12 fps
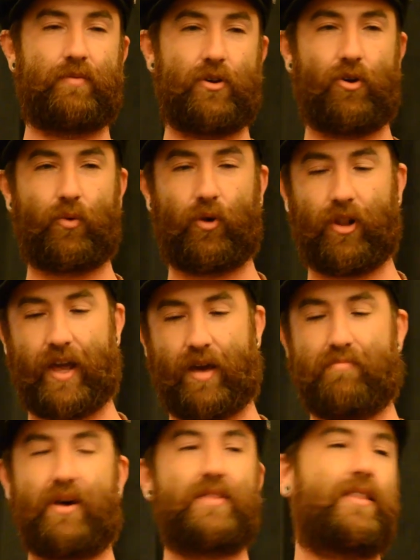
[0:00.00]
from the old world, like
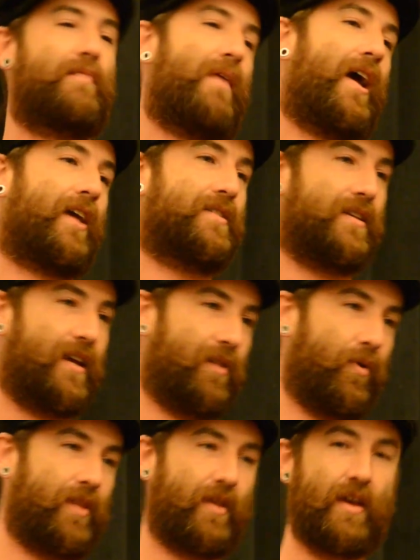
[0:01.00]
a monthly
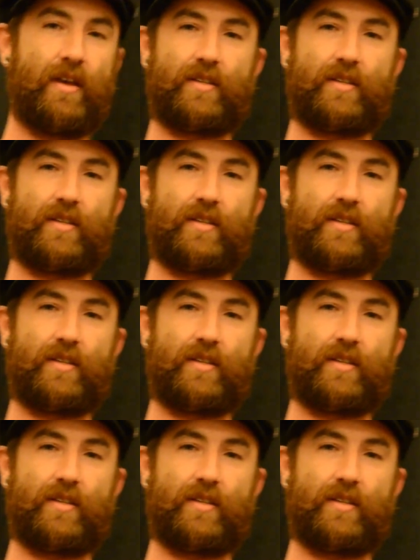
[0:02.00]
magazine with